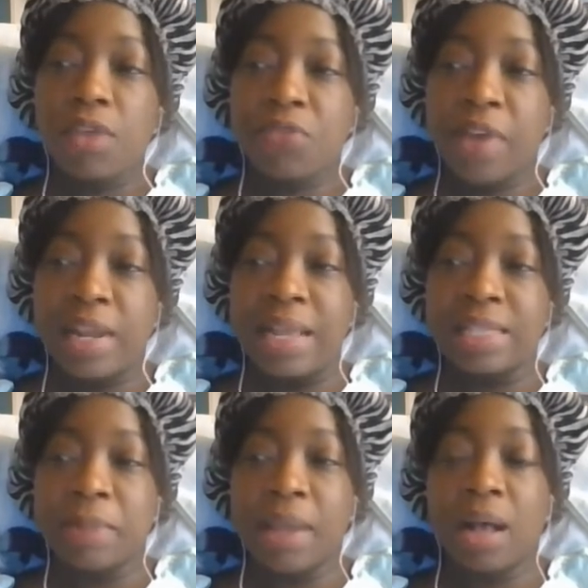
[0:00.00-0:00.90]

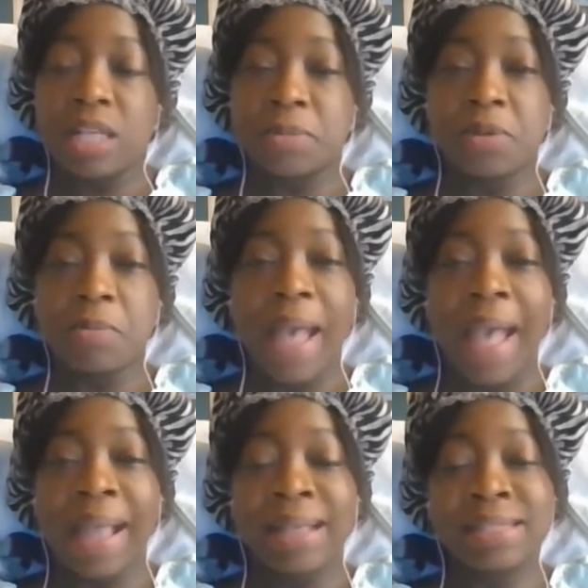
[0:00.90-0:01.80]
finalize my hospital
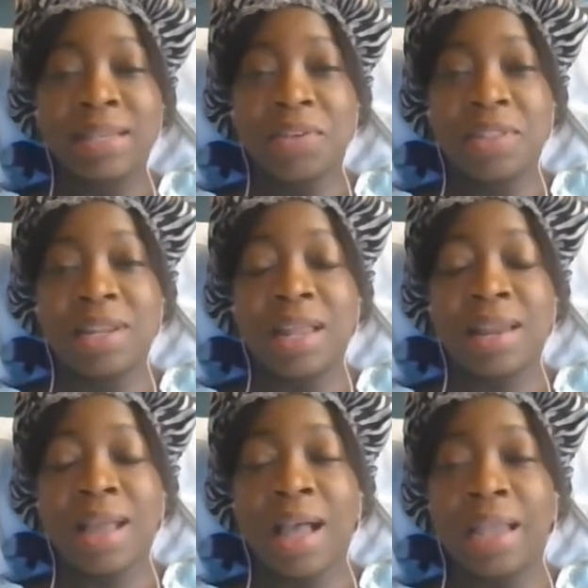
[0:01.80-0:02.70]
bags and everything that
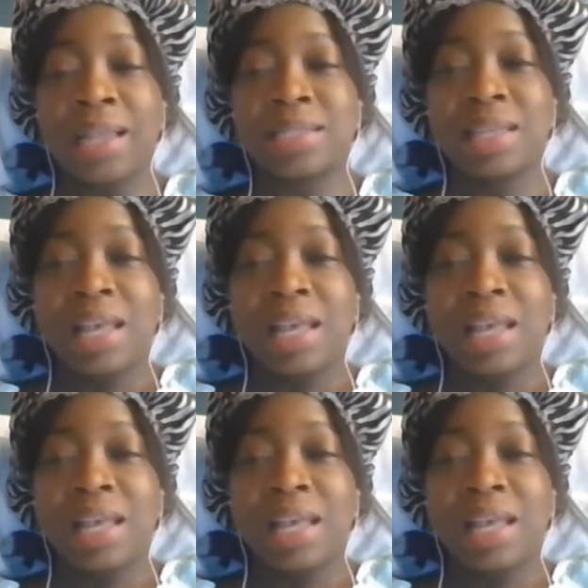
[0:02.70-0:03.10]
night.